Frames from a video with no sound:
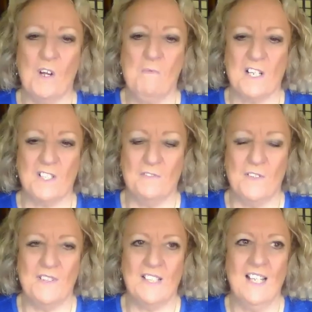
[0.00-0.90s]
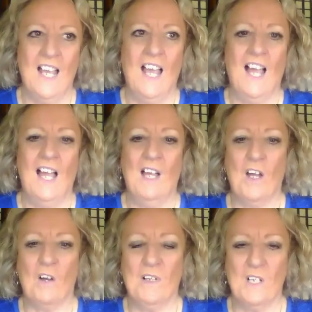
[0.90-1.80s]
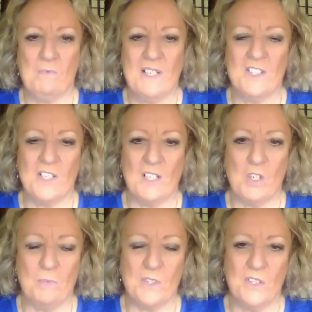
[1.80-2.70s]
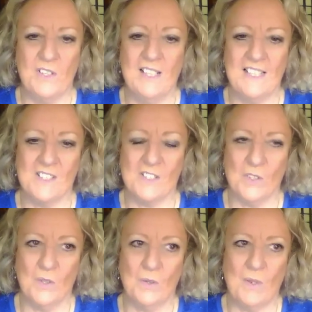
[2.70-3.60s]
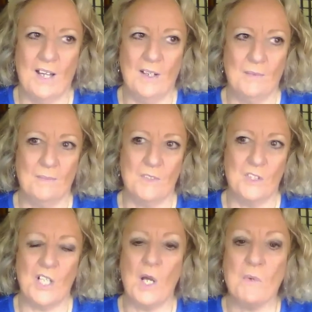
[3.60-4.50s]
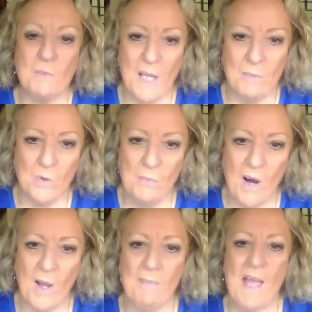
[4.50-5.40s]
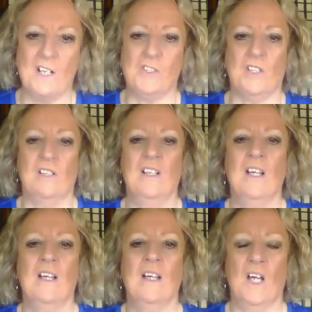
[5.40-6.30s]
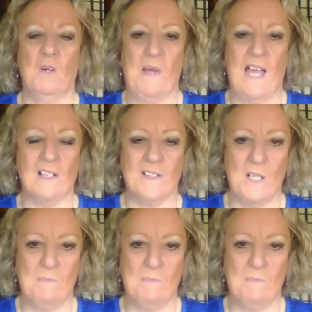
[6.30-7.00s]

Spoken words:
much, Vivian. I really appreciate the opportunity to share with people my passion about their